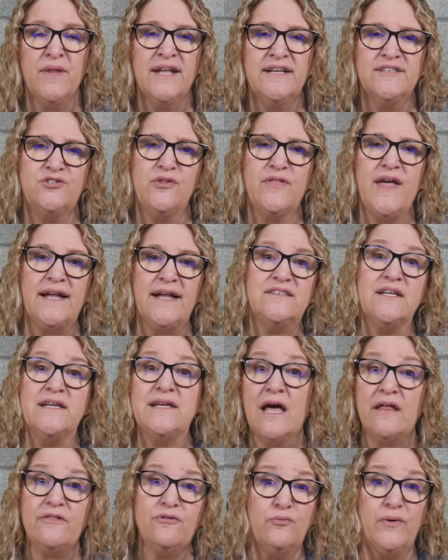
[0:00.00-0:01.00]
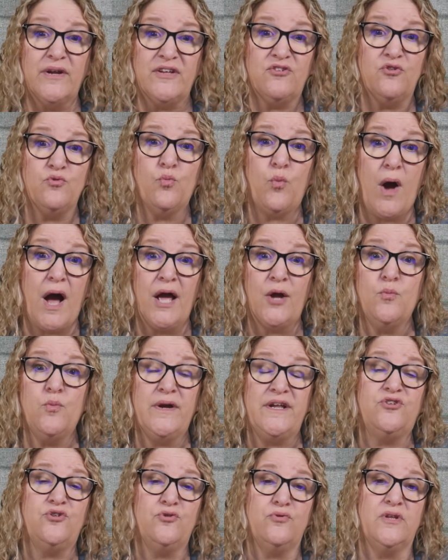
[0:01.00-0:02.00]
So that's another reason why
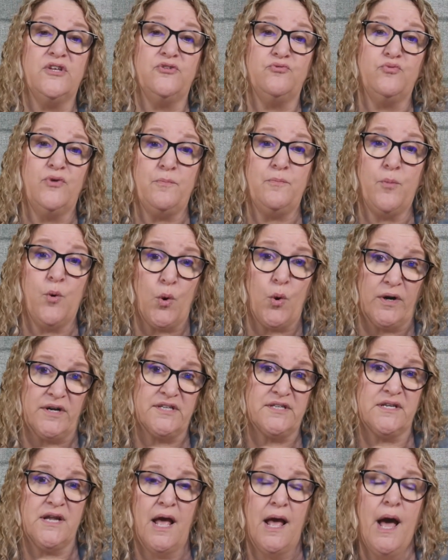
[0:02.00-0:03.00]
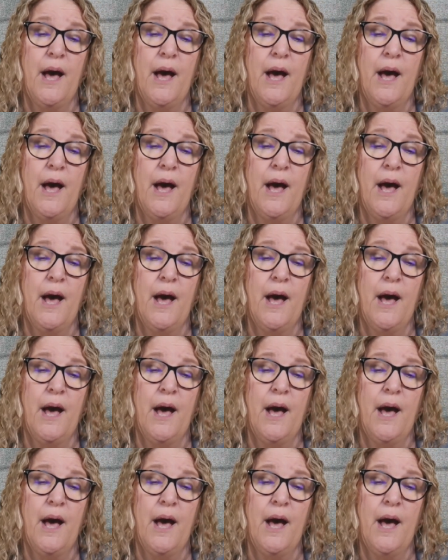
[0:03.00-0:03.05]
we do these reports.